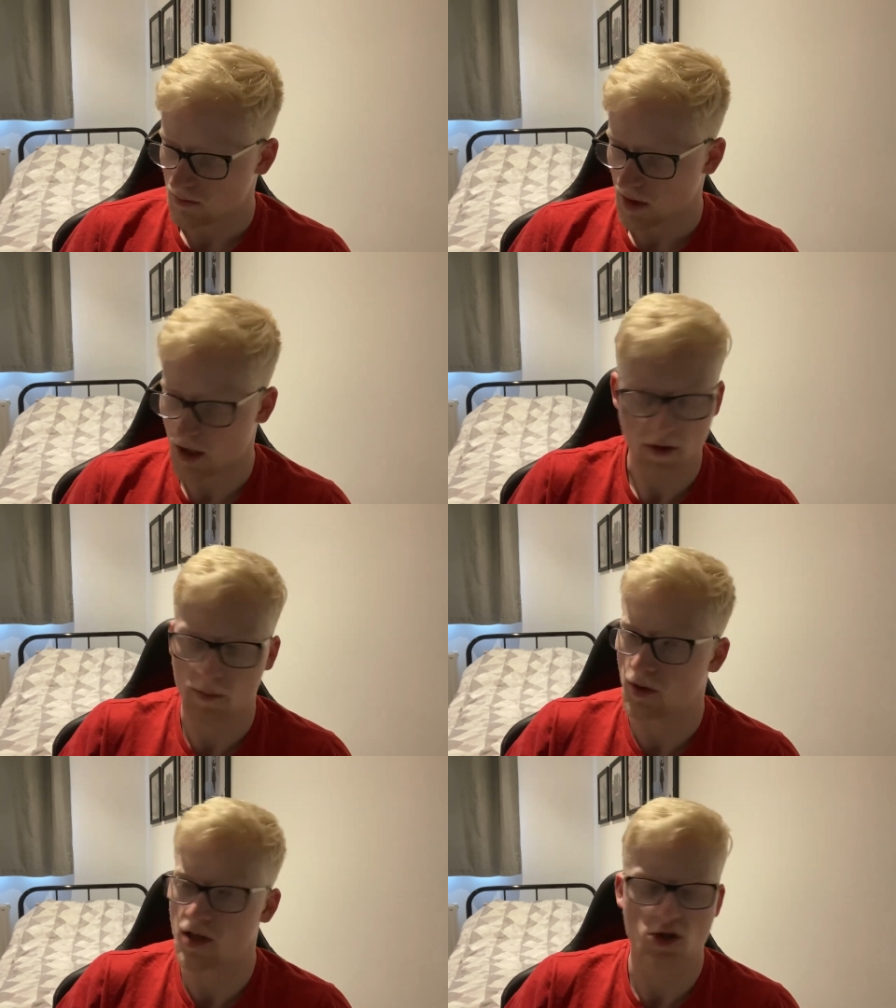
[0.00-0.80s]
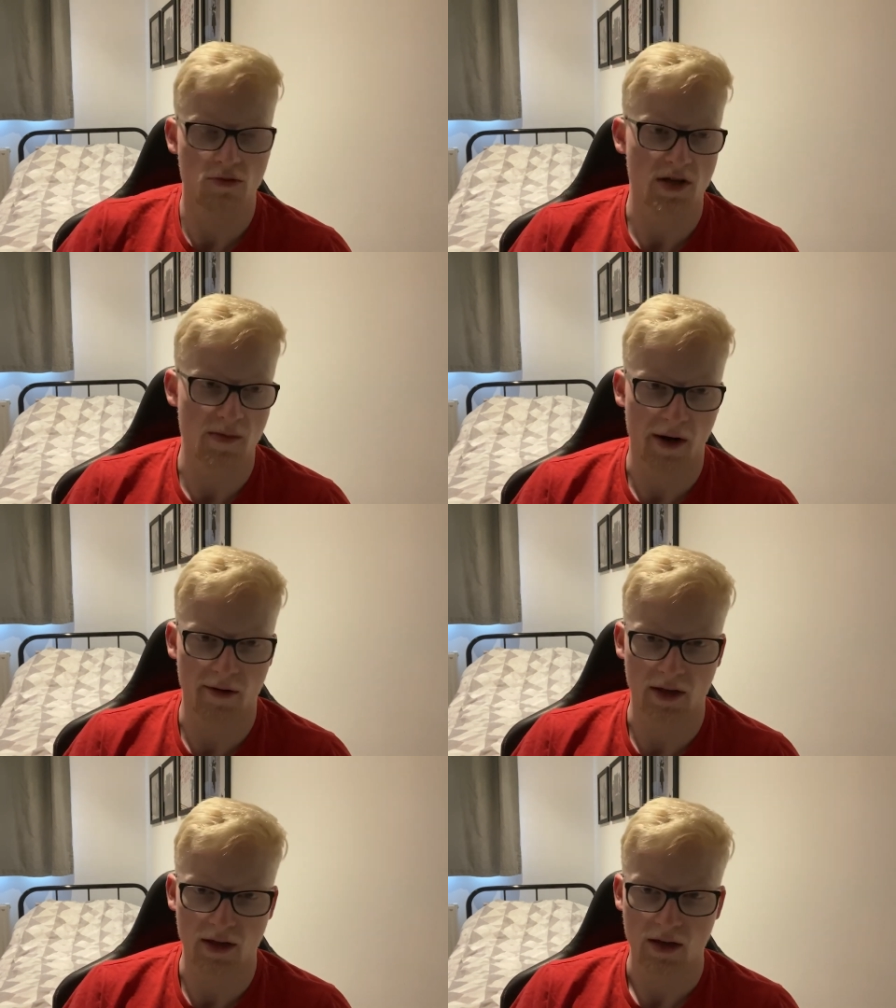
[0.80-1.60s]
And a couple injuries,
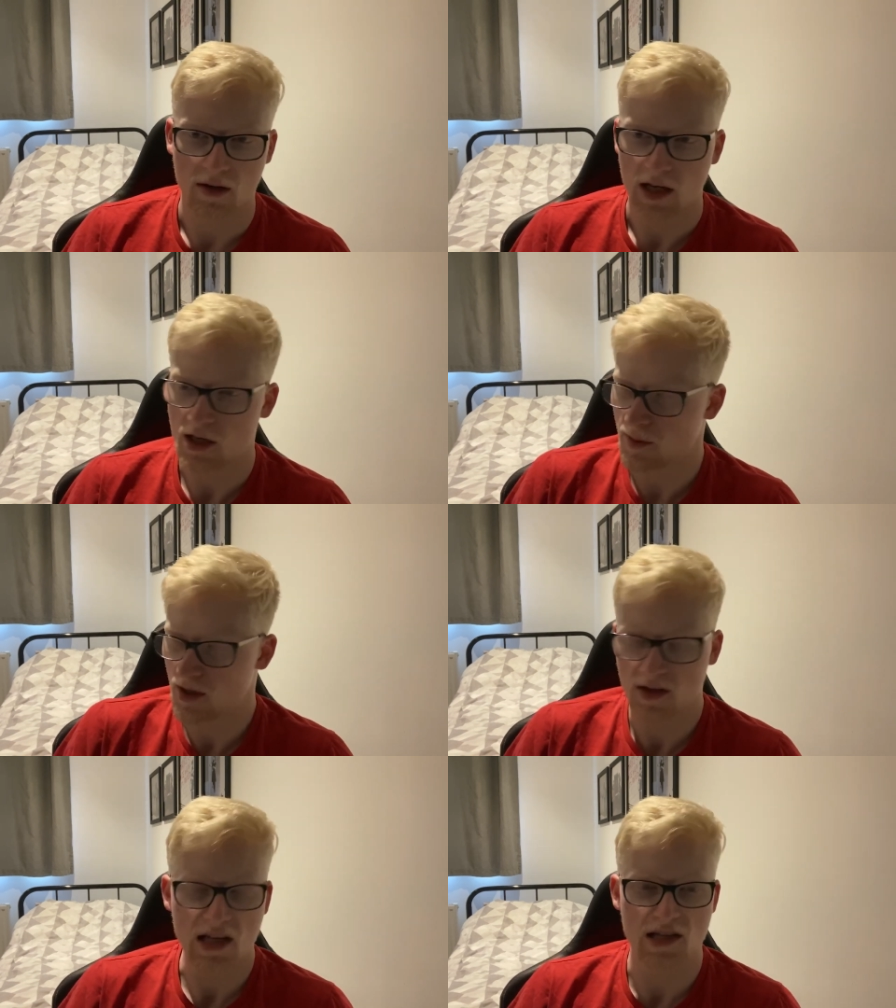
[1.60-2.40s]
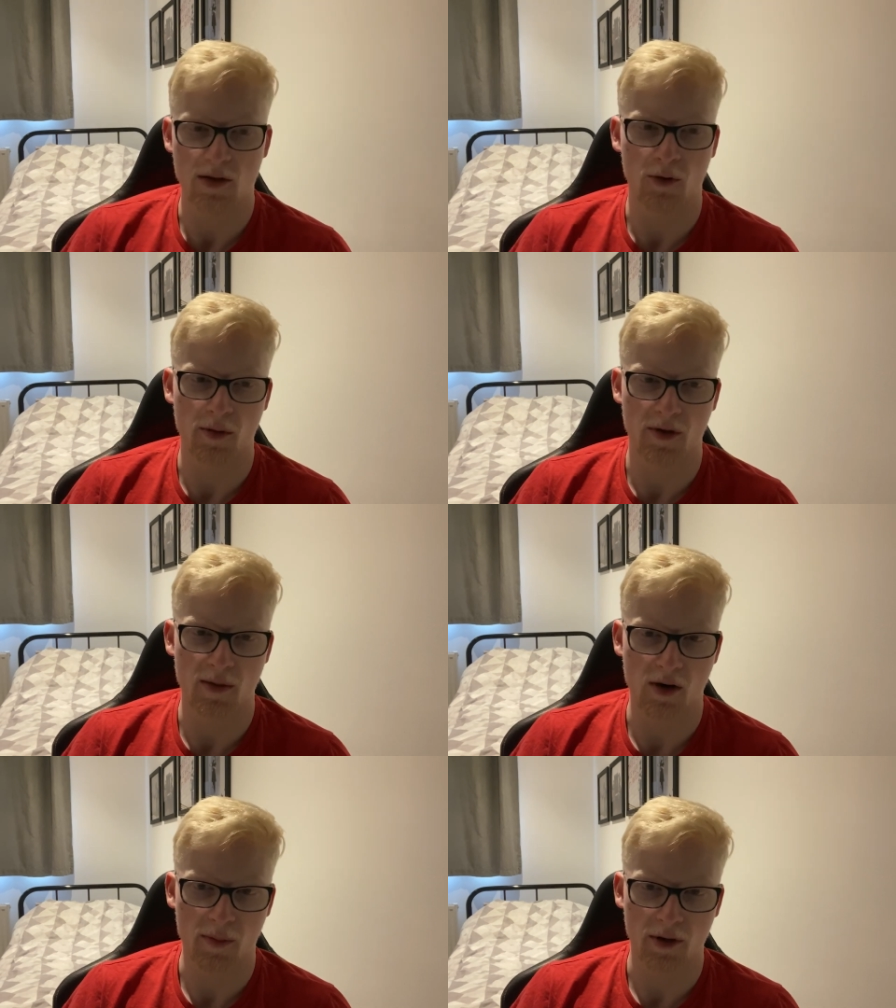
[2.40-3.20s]
apparently. He'd have been a decent appointment,
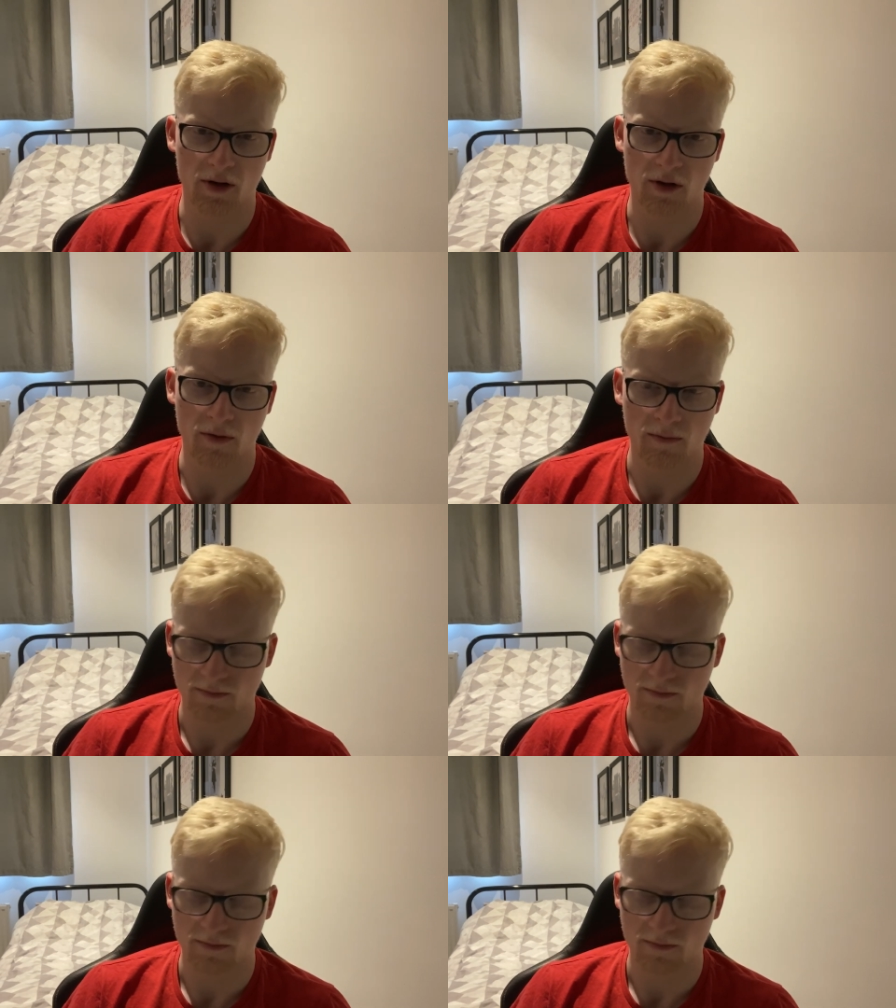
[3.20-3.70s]
in my opinion.